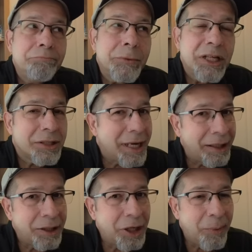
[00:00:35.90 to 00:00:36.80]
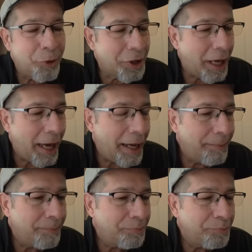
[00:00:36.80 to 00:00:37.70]
it's not the double
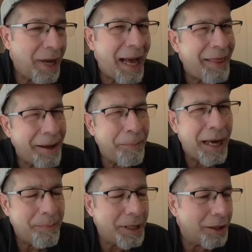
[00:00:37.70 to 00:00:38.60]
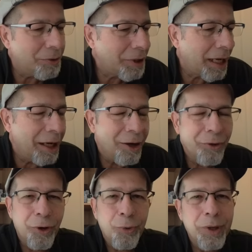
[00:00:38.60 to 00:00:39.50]
cab. That might be okay,
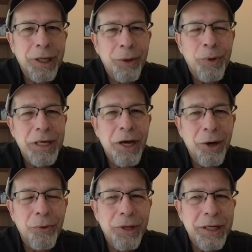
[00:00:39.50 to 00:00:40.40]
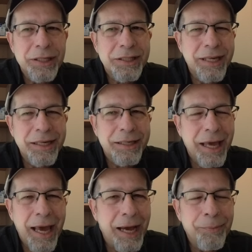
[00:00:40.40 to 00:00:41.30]
although really we know the extended
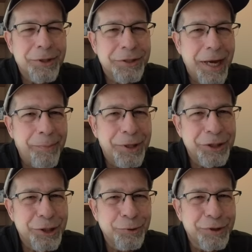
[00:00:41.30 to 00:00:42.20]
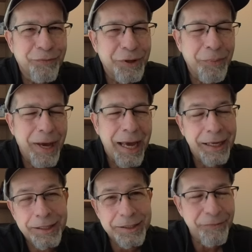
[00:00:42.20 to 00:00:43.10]
cab, there's not much use for the
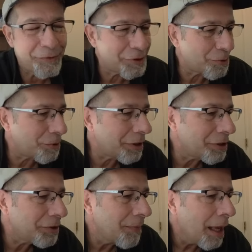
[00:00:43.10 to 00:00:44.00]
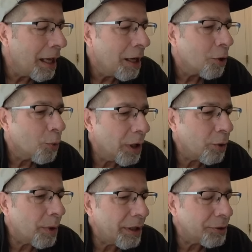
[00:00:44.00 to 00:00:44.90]
back except for storage.
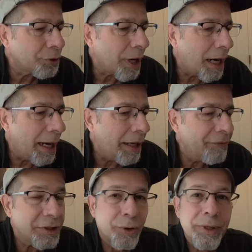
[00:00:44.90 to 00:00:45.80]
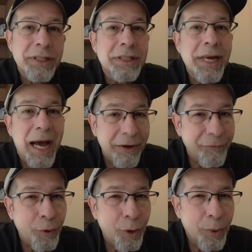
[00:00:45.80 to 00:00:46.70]
Rear-wheel drive, so it's not
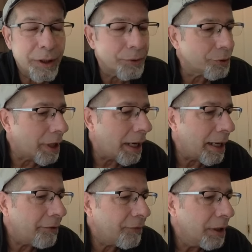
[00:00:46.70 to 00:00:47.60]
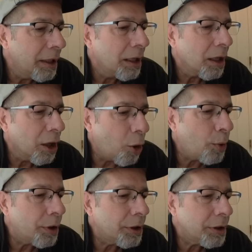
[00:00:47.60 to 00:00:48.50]
four-wheel drive,
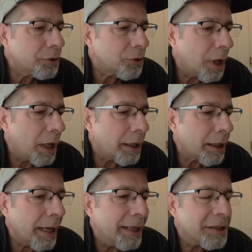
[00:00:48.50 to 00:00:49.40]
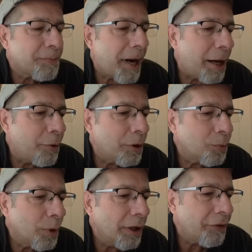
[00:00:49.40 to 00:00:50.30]
lowered truck, and it's
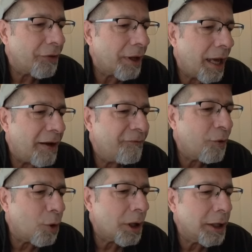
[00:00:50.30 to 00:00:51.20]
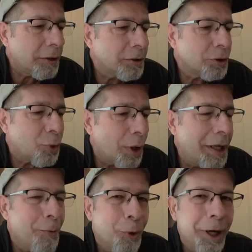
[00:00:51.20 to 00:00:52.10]
powered with a
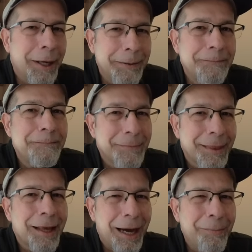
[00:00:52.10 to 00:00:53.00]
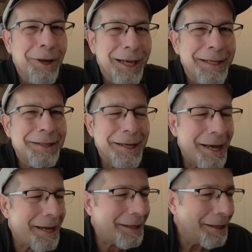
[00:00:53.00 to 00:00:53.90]
421, I'm liking
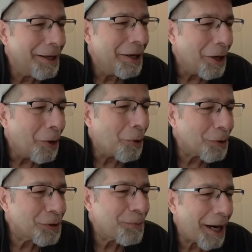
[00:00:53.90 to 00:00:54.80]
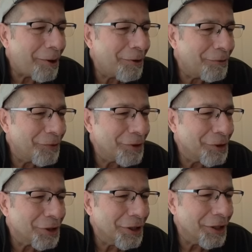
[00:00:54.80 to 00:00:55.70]
that, horsepower
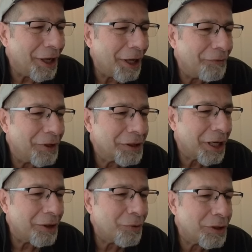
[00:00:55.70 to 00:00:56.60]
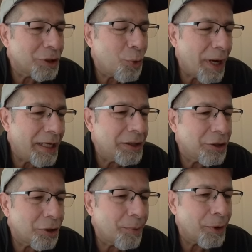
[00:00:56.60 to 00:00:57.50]
version of the Tundra's twin
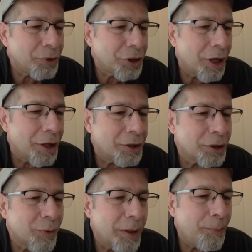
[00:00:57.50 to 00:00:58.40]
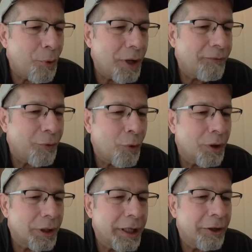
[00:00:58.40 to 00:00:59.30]
turbocharged
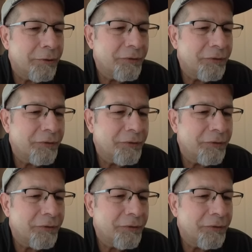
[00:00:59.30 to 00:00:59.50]
3.4-liter